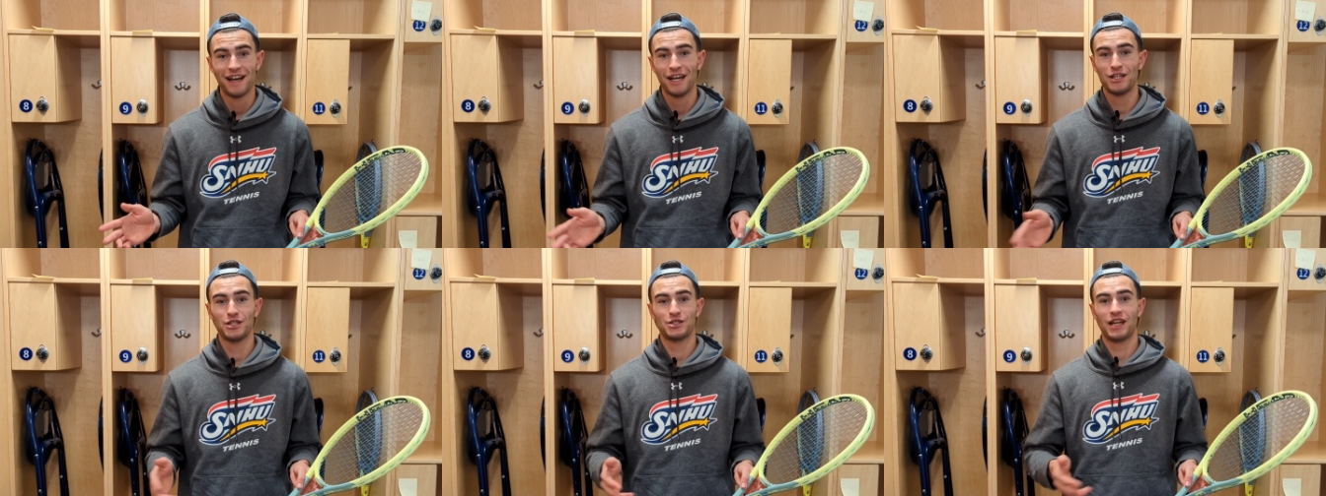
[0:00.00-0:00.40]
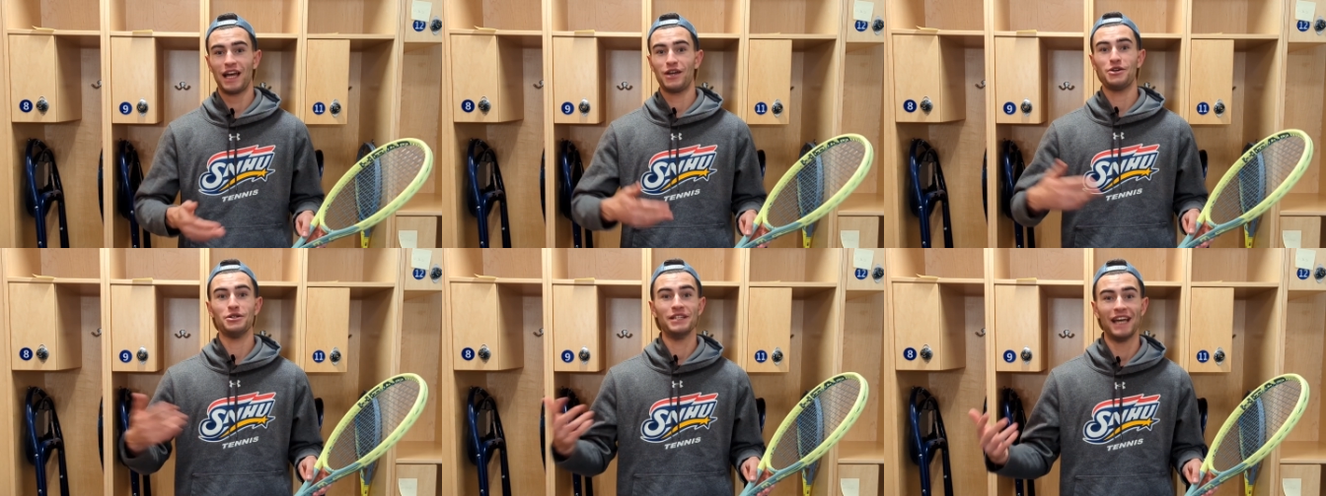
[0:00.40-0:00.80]
I
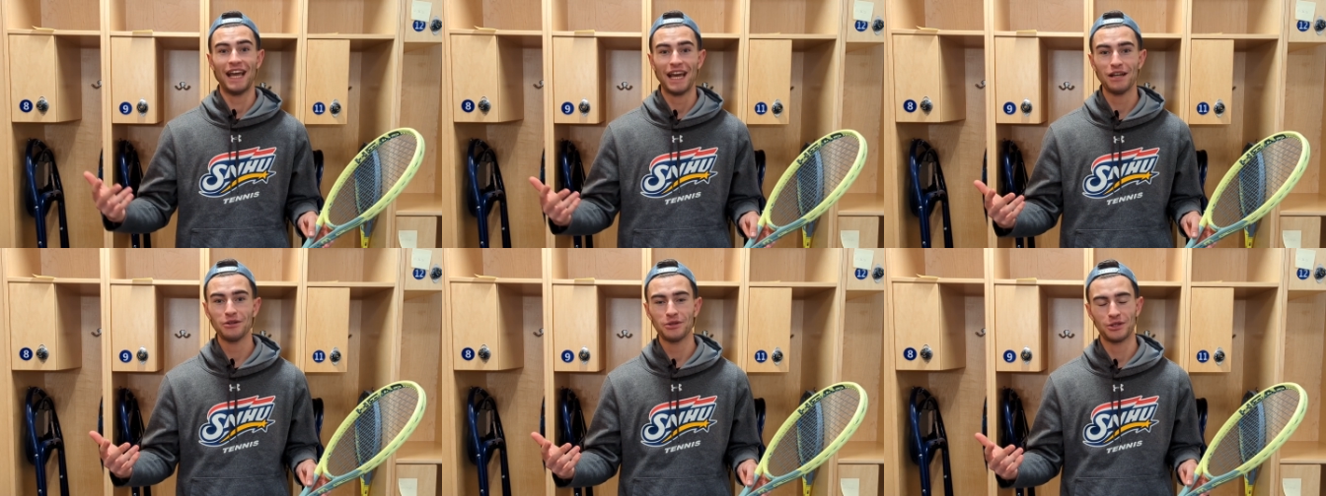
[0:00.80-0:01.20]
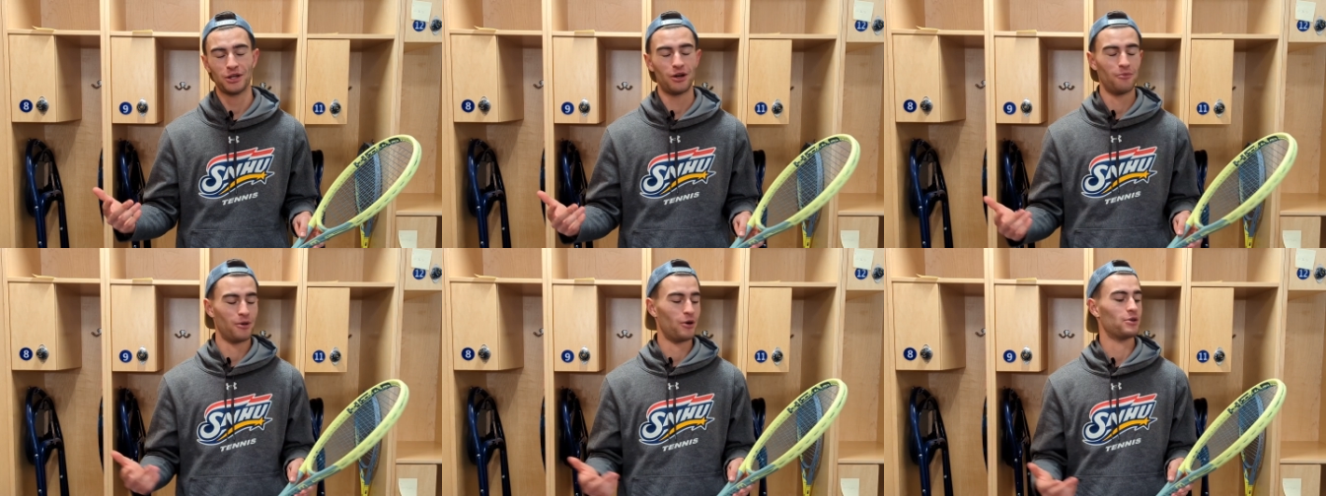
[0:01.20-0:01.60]
couldn't handle it
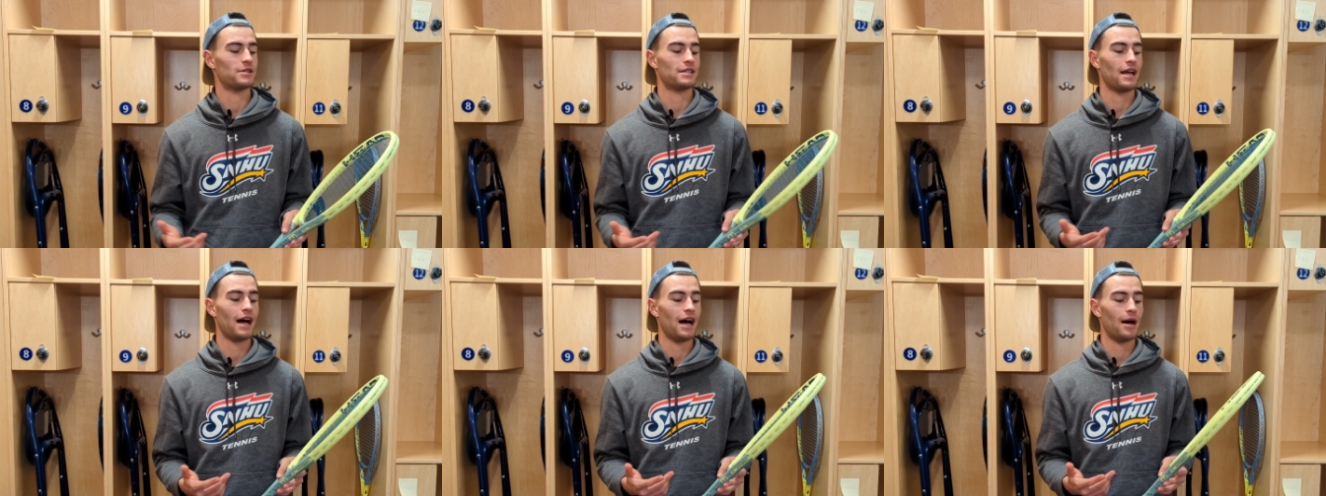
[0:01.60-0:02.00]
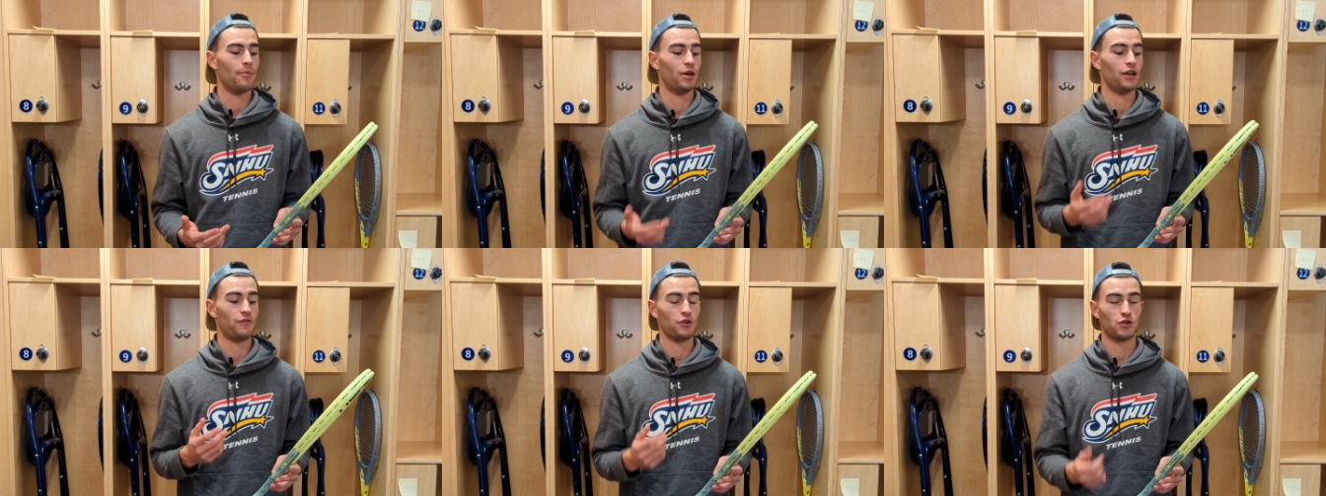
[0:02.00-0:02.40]
almost.
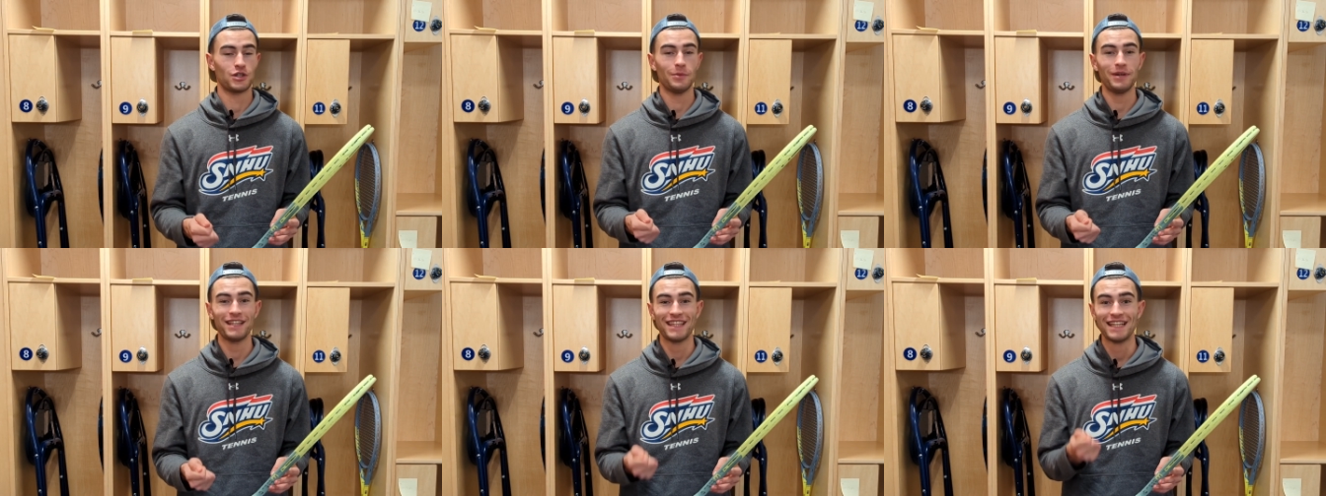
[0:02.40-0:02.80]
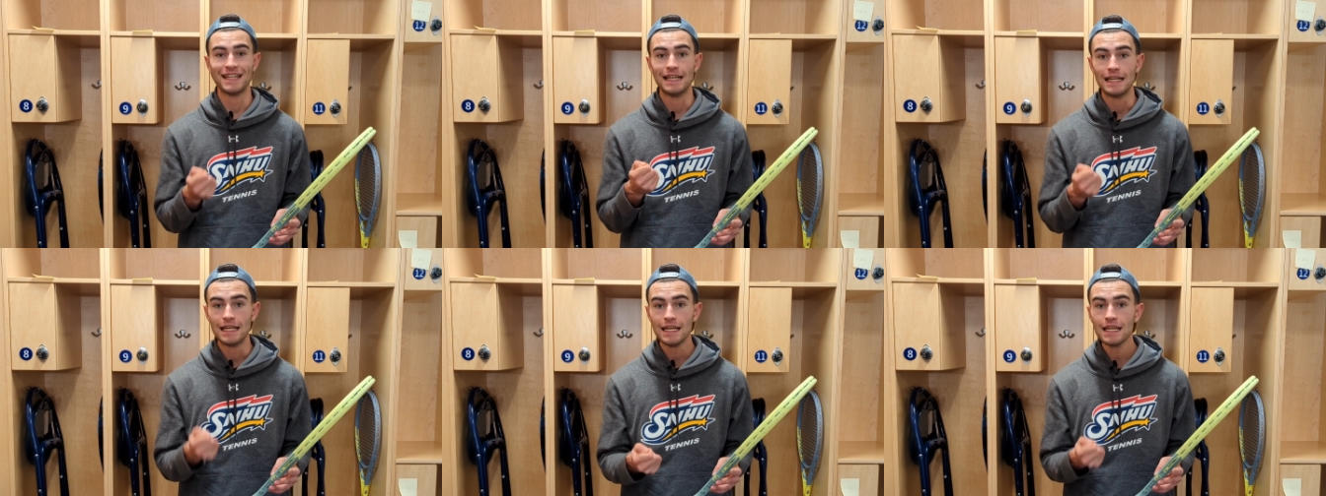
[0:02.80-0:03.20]
But if you're somebody that
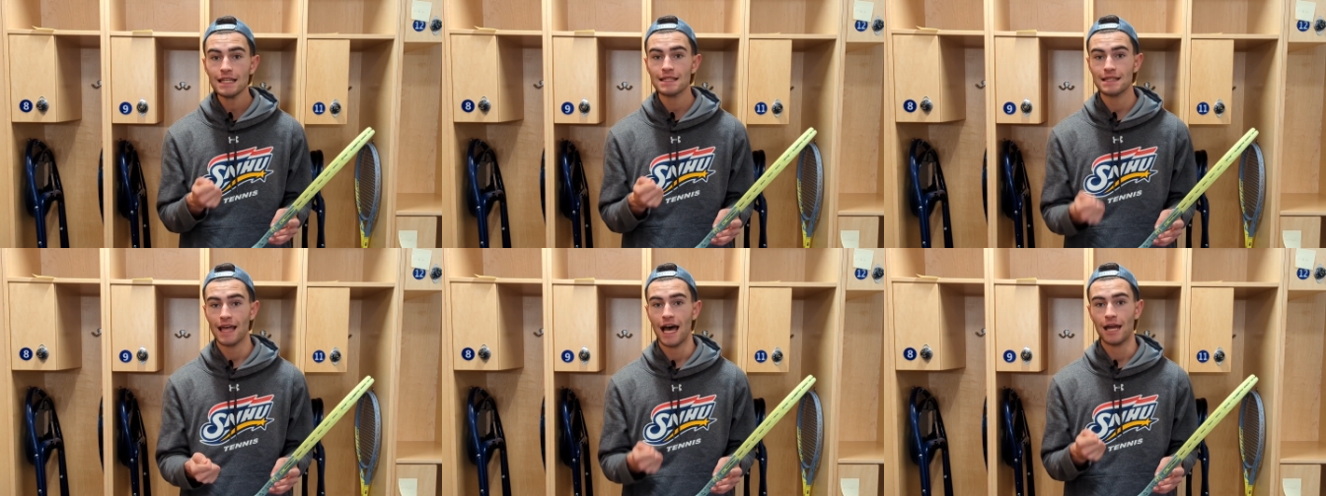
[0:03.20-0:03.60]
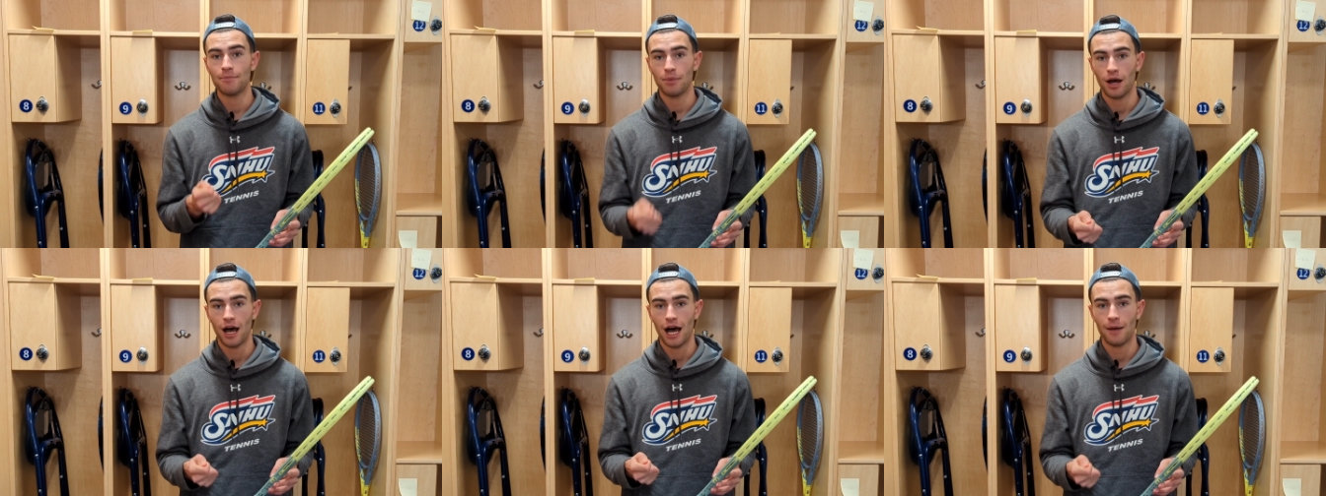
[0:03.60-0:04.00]
needs
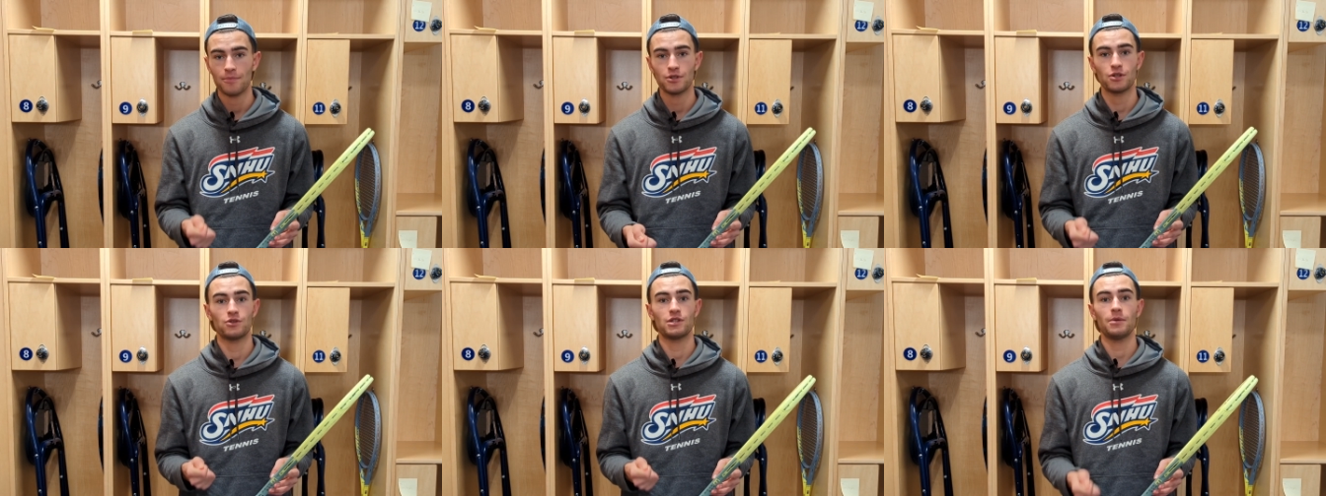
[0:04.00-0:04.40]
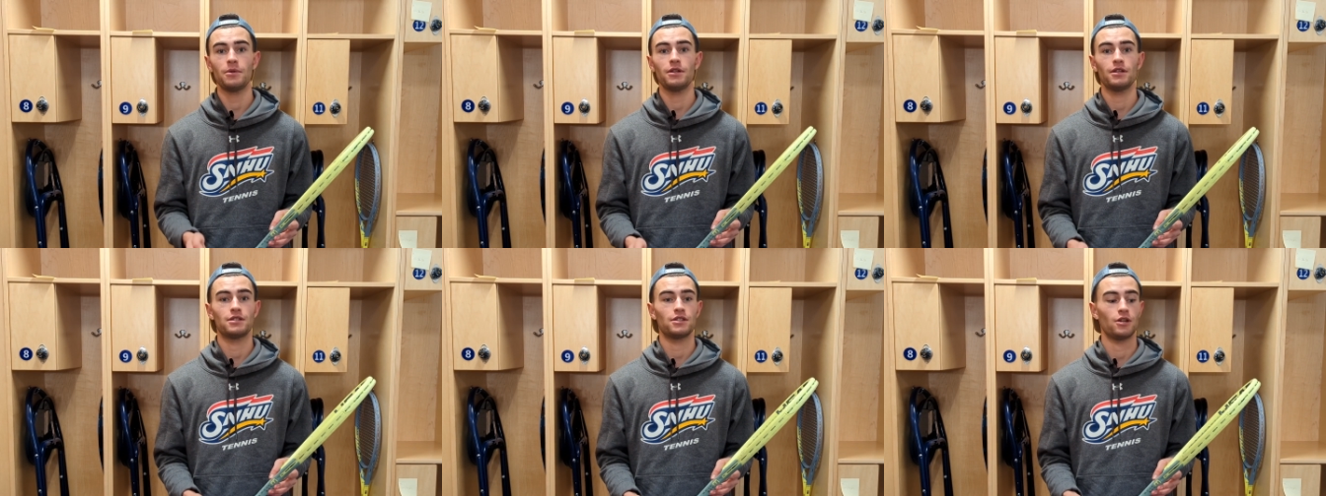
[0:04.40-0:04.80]
that pop, so
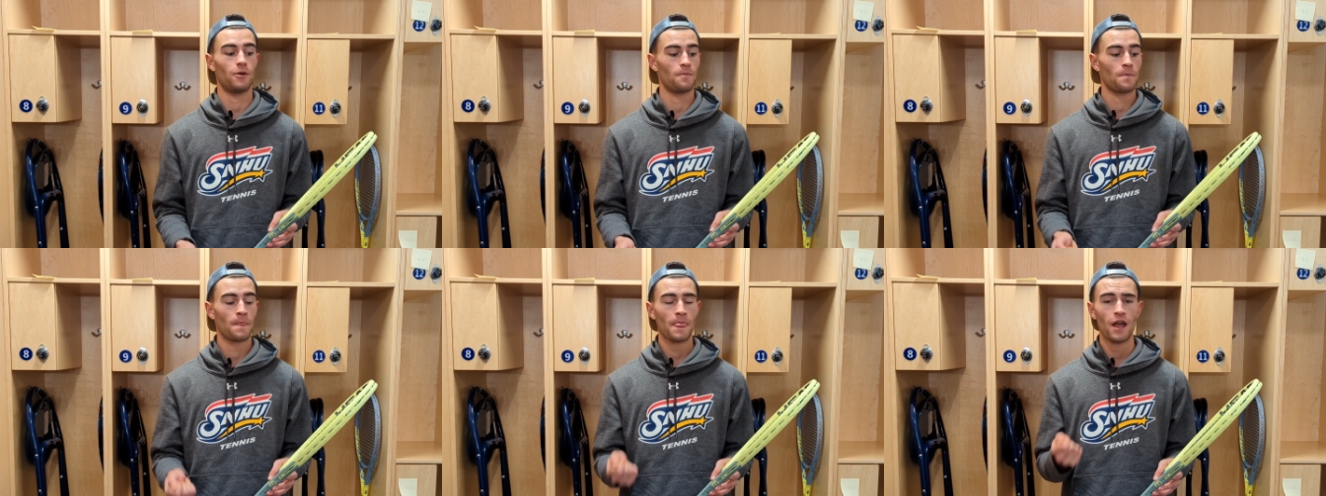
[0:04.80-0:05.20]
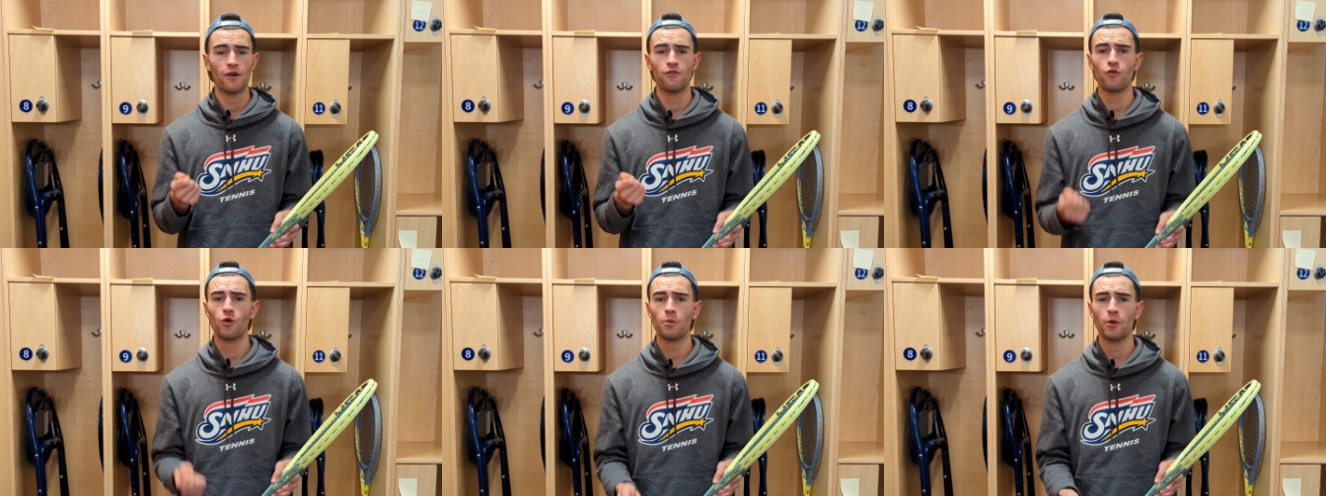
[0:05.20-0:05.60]
somebody that's, a 4.0, a